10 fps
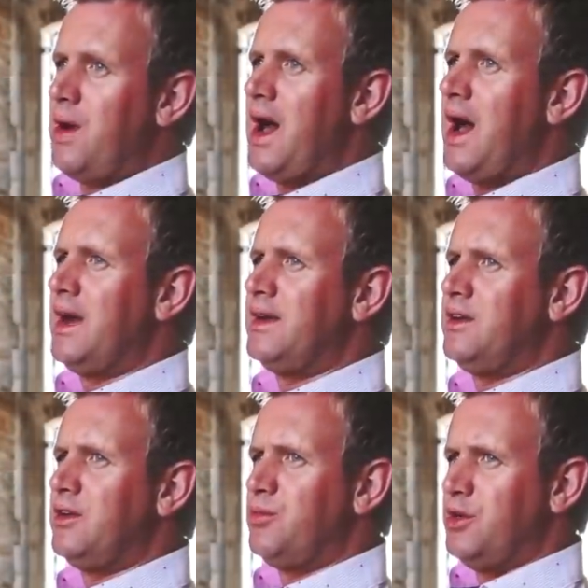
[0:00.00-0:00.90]
by
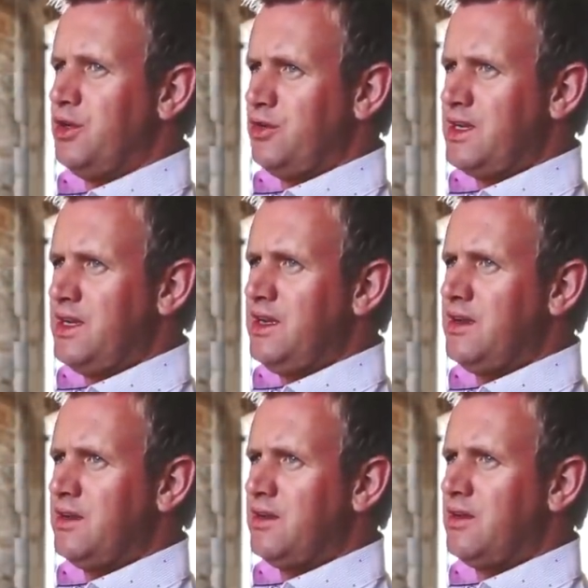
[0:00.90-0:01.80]
your beauty.
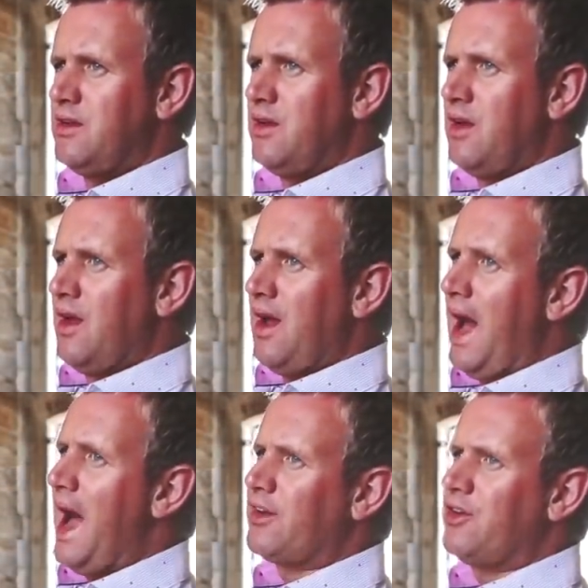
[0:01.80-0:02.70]

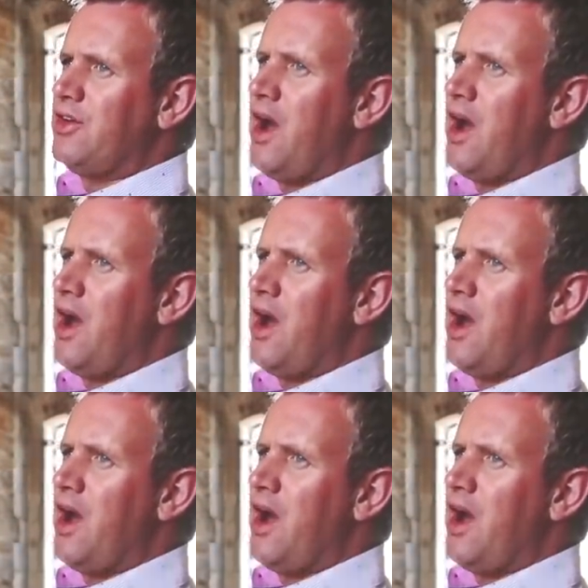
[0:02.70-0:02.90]
I could